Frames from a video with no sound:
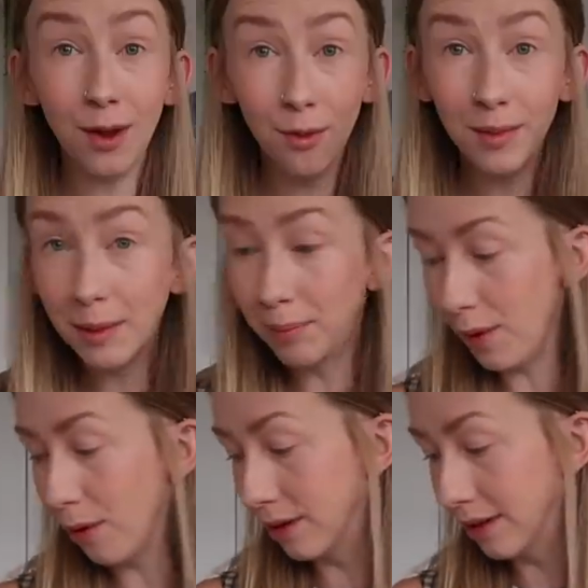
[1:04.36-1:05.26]
So many
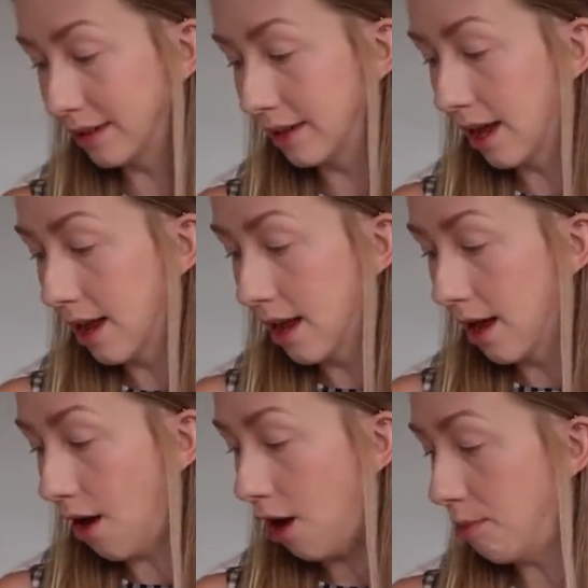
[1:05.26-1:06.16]
blonde
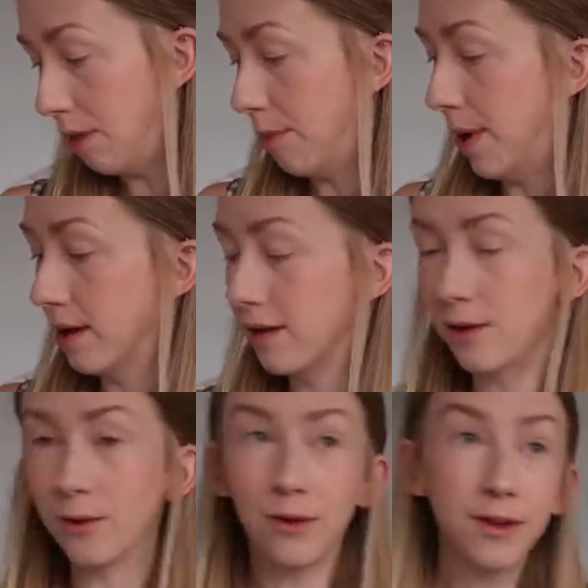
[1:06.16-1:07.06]
eyebrow
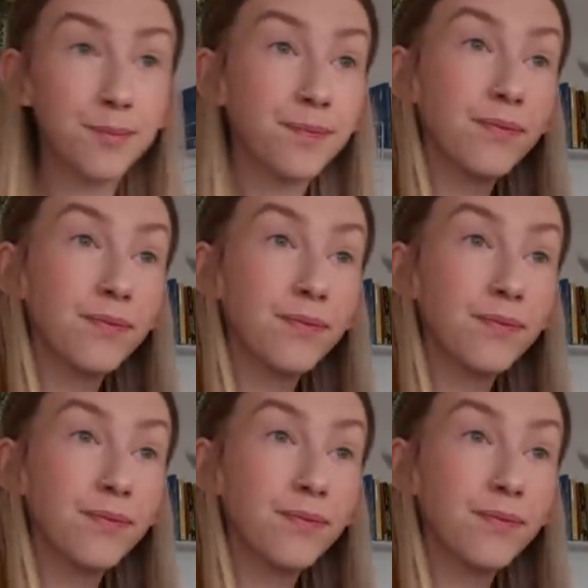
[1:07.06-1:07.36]
pencils